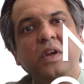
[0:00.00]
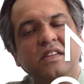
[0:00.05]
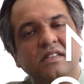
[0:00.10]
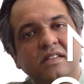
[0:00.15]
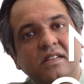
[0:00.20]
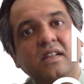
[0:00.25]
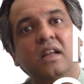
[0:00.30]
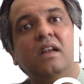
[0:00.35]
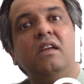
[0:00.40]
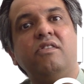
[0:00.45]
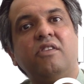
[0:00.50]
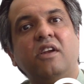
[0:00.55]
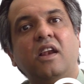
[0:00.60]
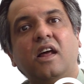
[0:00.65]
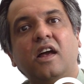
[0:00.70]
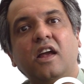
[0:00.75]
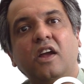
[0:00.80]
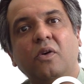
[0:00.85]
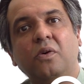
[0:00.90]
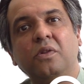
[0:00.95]
still
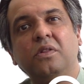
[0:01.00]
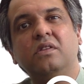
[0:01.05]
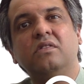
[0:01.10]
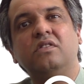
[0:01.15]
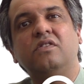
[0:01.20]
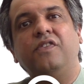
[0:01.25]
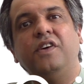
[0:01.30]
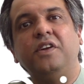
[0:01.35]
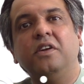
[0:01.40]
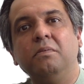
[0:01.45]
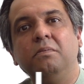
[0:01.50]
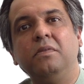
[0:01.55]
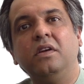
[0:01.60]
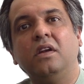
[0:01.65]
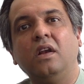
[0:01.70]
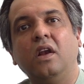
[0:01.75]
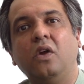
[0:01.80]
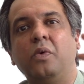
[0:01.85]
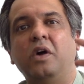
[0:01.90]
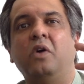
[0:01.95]
rely on those
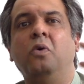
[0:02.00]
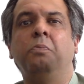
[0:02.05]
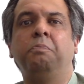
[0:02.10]
fundamental questions.